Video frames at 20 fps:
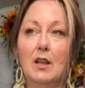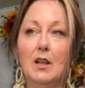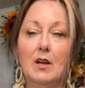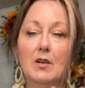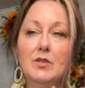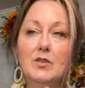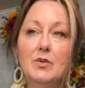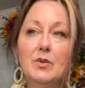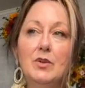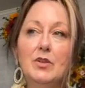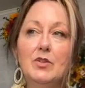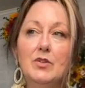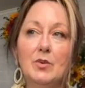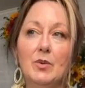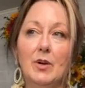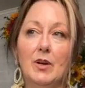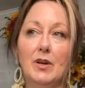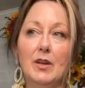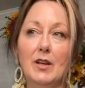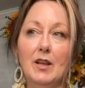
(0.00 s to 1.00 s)
Long story
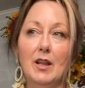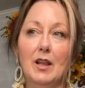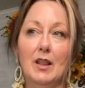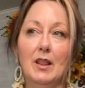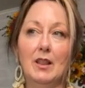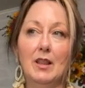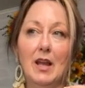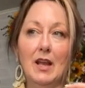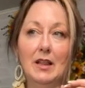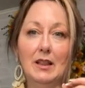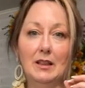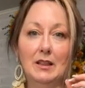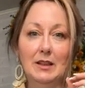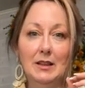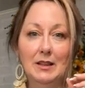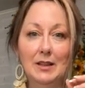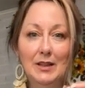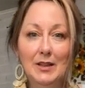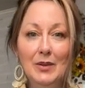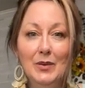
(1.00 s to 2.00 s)
short, they
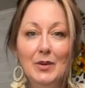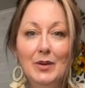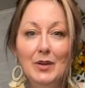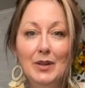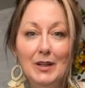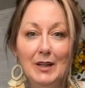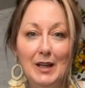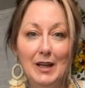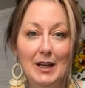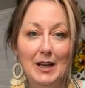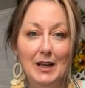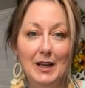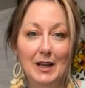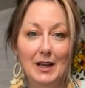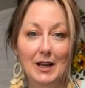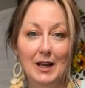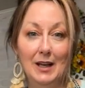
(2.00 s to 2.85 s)
literally,